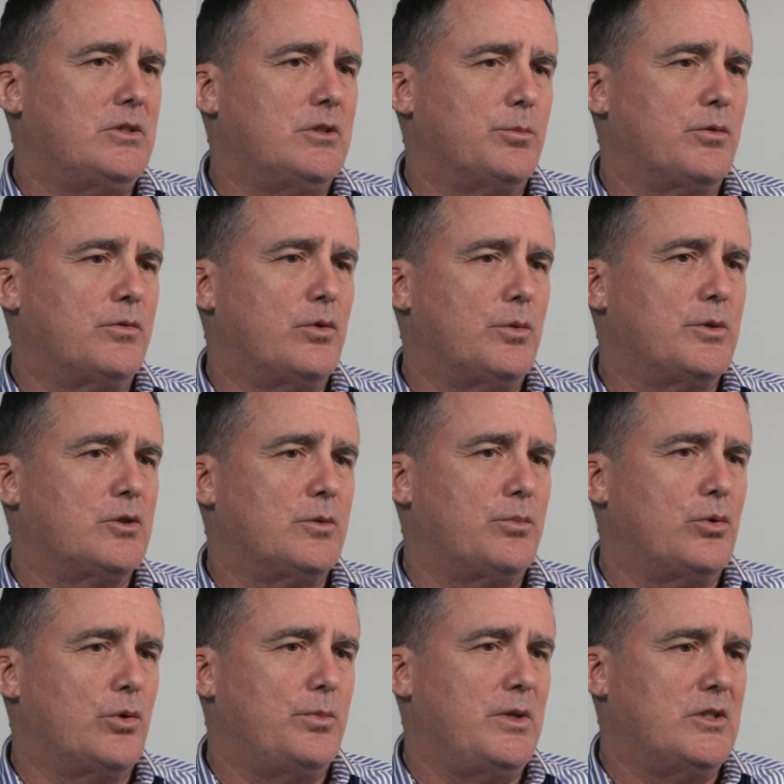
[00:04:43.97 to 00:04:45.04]
the performance
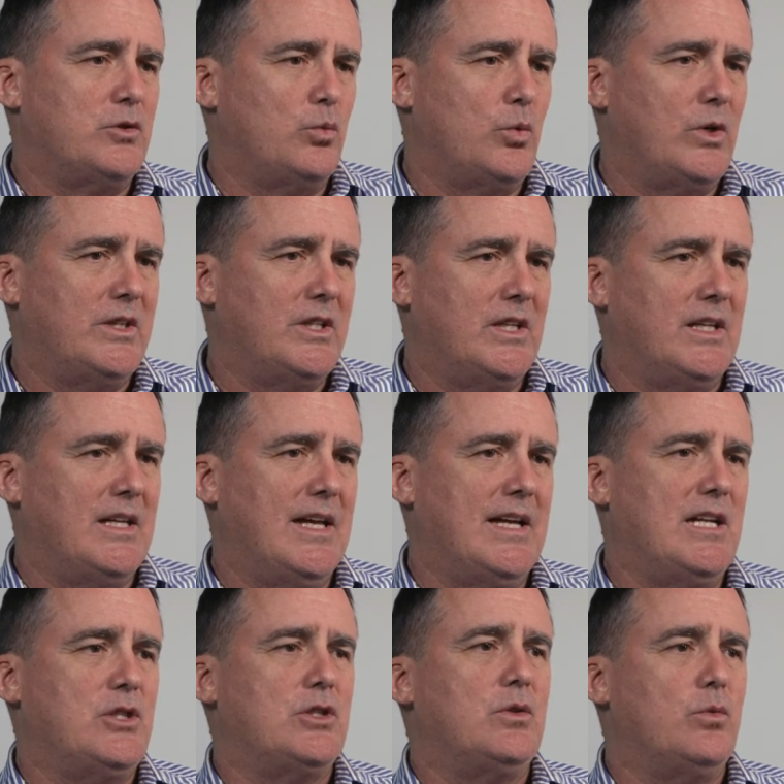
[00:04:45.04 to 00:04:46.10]
support piece with
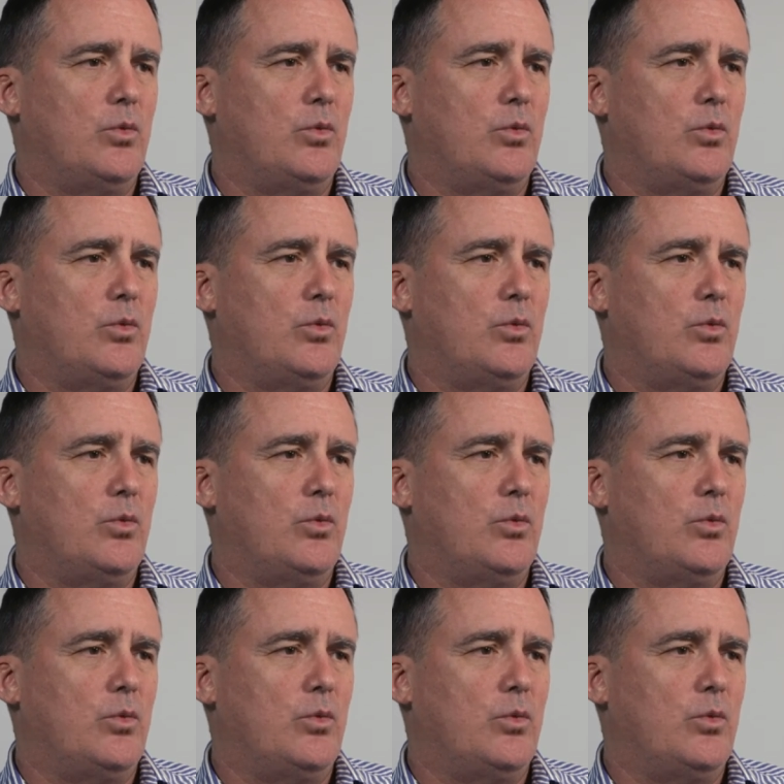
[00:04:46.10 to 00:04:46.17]
Engage,